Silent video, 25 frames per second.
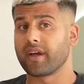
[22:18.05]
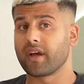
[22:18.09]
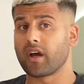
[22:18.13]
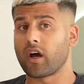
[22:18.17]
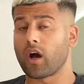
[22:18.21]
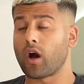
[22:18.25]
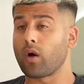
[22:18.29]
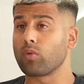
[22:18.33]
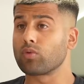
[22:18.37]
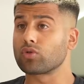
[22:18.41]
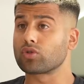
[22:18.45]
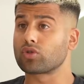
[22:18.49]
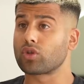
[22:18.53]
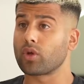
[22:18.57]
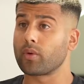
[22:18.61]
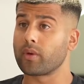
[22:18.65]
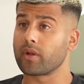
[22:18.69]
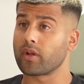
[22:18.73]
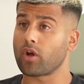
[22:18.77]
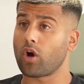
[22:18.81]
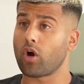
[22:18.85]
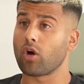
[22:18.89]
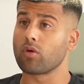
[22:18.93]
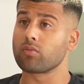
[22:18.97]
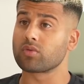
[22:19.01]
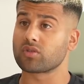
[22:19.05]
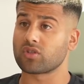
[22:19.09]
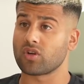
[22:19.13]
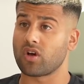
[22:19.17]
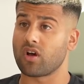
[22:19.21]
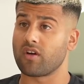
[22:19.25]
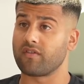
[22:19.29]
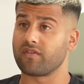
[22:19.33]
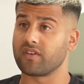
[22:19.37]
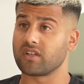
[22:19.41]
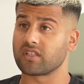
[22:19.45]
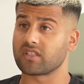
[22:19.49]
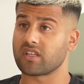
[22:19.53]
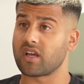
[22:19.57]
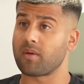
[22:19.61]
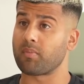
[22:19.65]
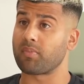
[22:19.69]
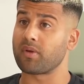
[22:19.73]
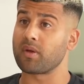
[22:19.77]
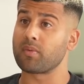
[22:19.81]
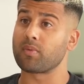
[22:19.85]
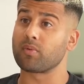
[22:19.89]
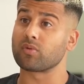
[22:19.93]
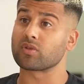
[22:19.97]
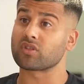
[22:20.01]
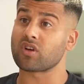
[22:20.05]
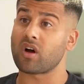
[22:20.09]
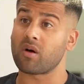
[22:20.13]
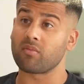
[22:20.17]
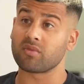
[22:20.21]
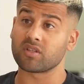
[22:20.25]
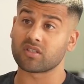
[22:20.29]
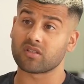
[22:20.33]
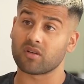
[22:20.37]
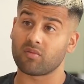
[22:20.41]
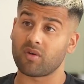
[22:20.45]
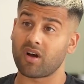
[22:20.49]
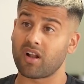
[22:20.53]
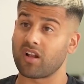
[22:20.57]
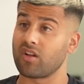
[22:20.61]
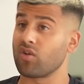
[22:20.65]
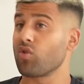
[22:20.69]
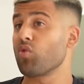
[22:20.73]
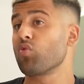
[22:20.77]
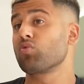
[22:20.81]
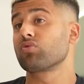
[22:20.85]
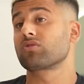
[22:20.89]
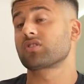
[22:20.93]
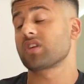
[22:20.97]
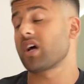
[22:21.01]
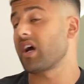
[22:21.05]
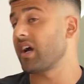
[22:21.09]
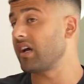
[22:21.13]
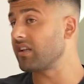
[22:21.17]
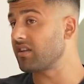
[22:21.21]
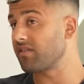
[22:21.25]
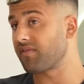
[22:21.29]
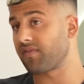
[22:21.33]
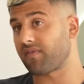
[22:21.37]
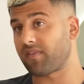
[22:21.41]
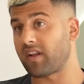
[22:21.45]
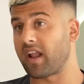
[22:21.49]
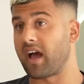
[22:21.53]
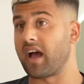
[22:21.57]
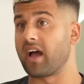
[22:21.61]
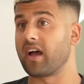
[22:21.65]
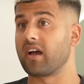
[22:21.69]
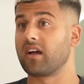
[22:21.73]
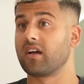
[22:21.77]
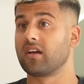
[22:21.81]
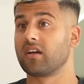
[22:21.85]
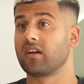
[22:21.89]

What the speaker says: I was doing home service and people was coming to my little tiny flat